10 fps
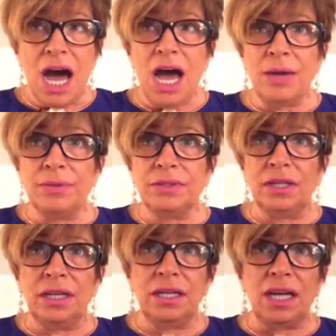I was
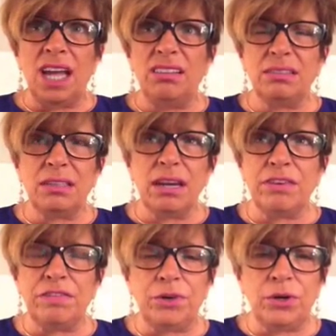like, I looked at
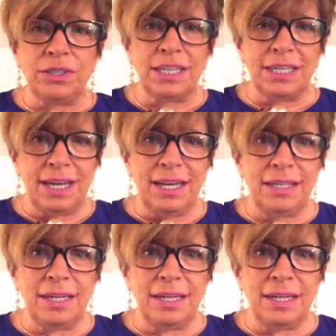every fault I had.